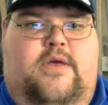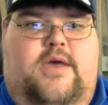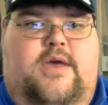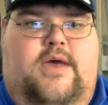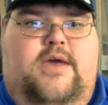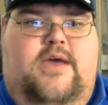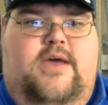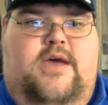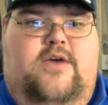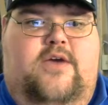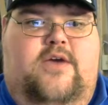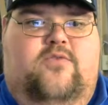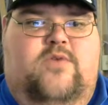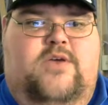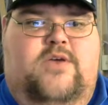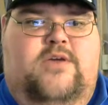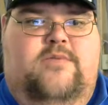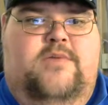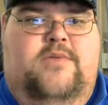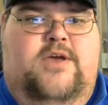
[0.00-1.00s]
Hey guys,
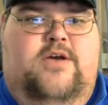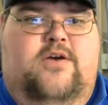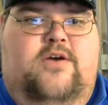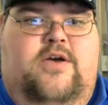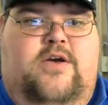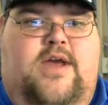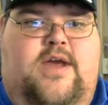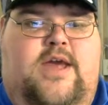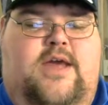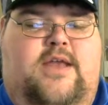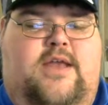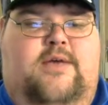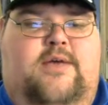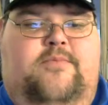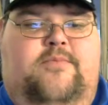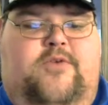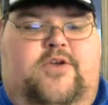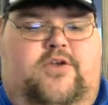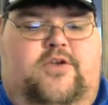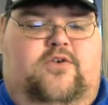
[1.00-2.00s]
William here, and
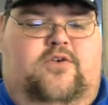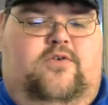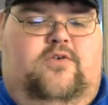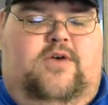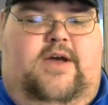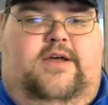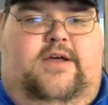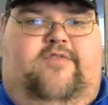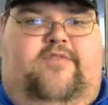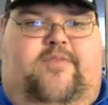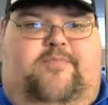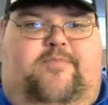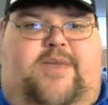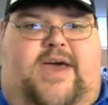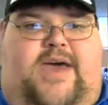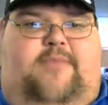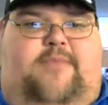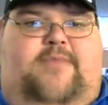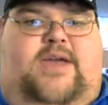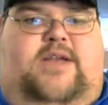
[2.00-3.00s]
I'm going to do kind of a
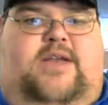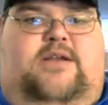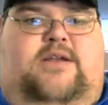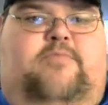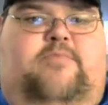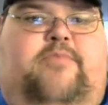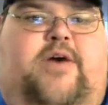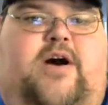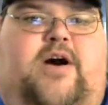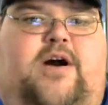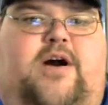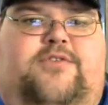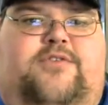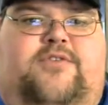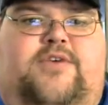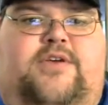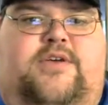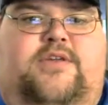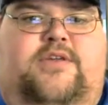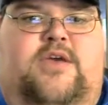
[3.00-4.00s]
Batman
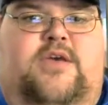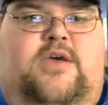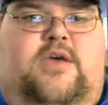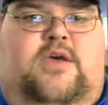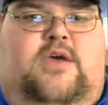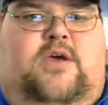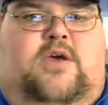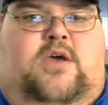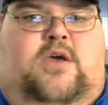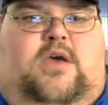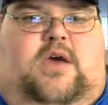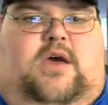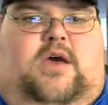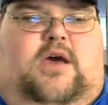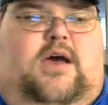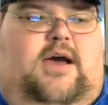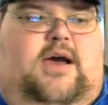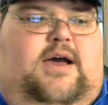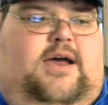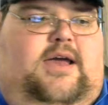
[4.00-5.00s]
unboxing.
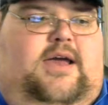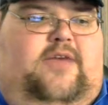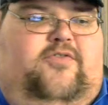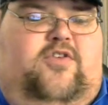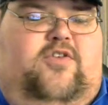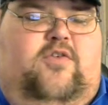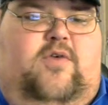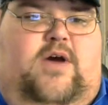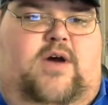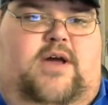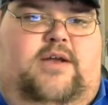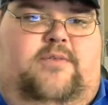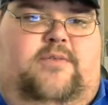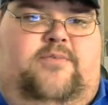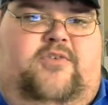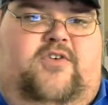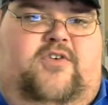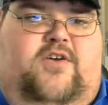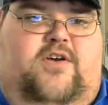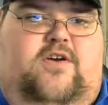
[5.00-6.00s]
I have two
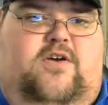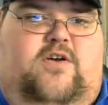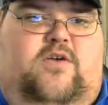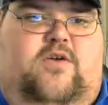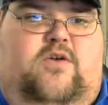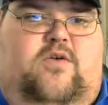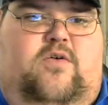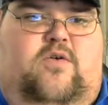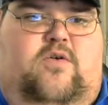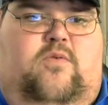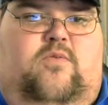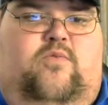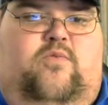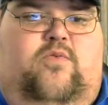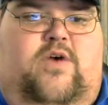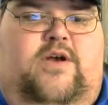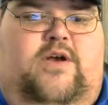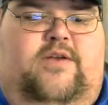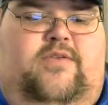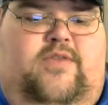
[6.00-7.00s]
items here.
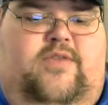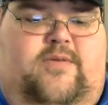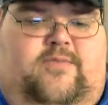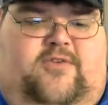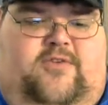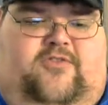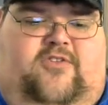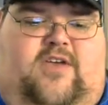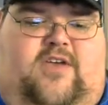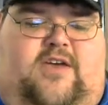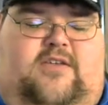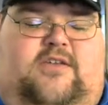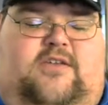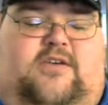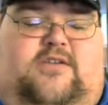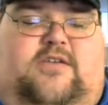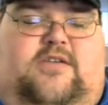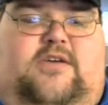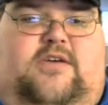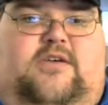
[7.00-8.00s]
One of them is
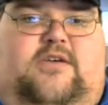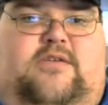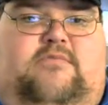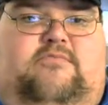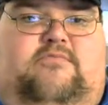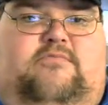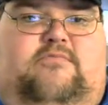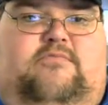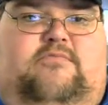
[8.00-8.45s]
technically